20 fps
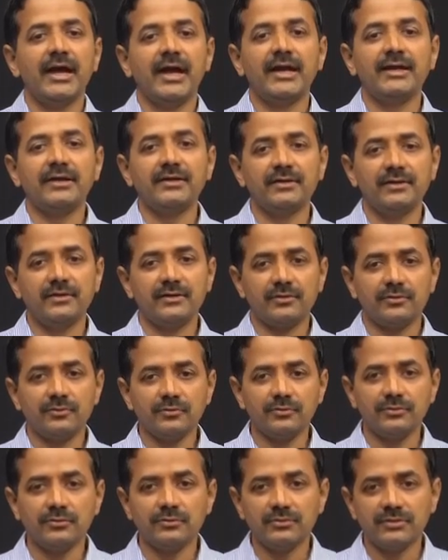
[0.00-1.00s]
And
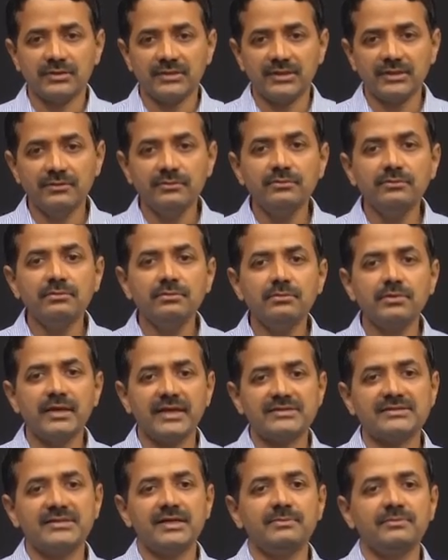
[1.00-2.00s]
to give
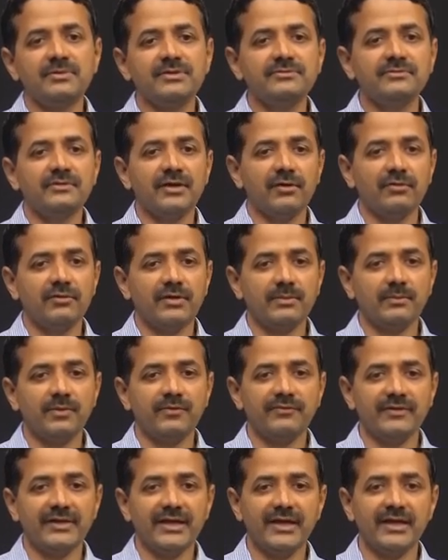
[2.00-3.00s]
examples, we have
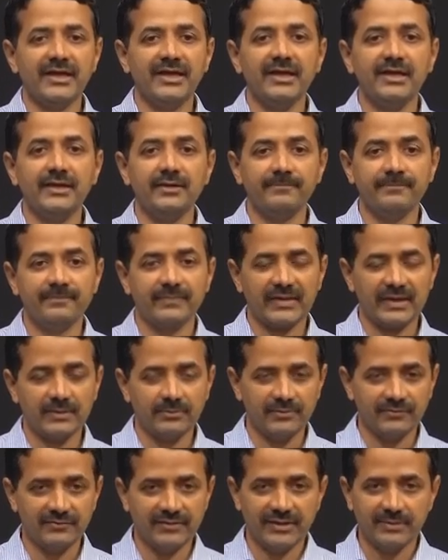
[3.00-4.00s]
hemophilia A,
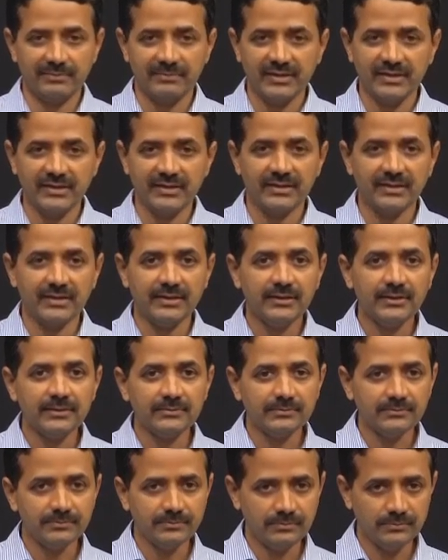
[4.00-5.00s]
hemophilia B,
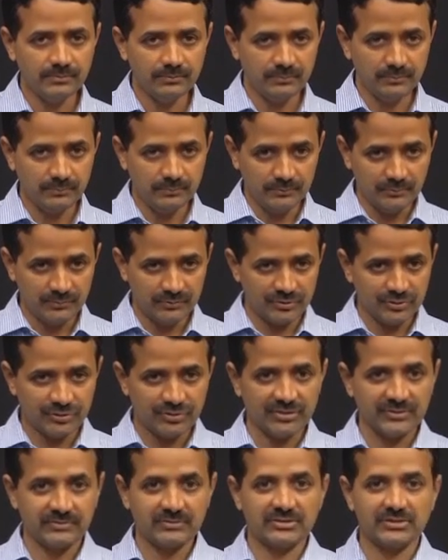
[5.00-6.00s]

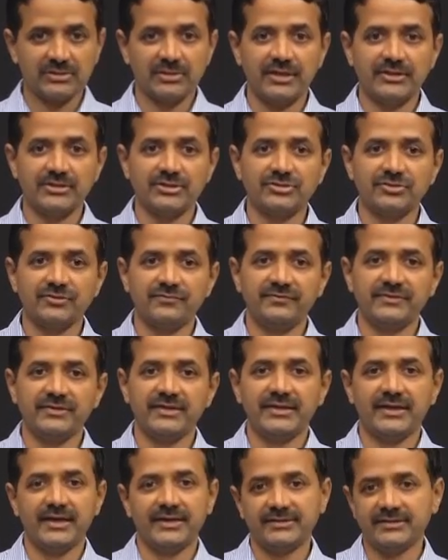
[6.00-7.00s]
Duchenne muscular dystrophy
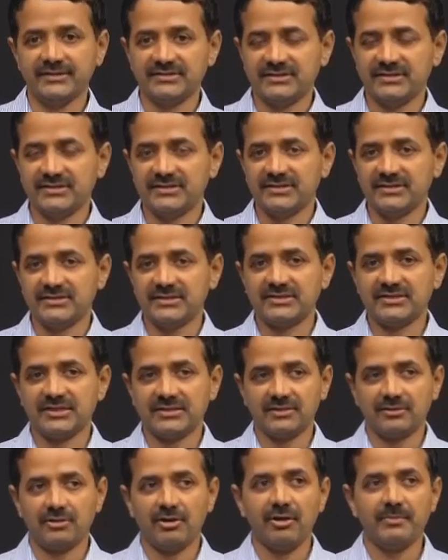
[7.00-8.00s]
and Hunter's disease. These are
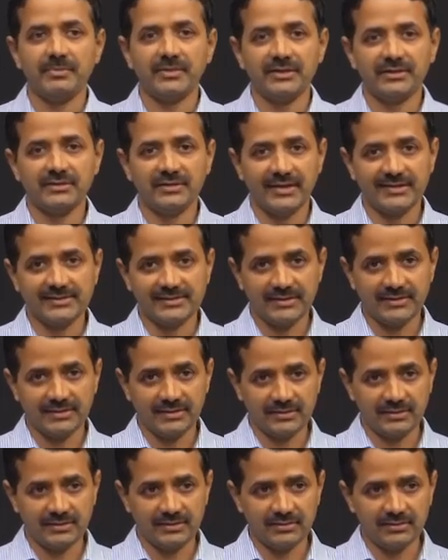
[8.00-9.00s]
the common X
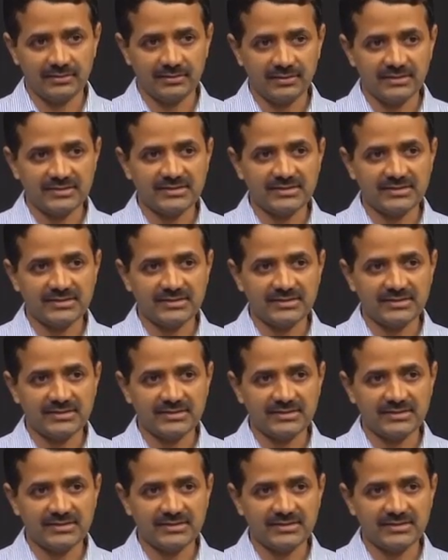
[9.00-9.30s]
linked uh,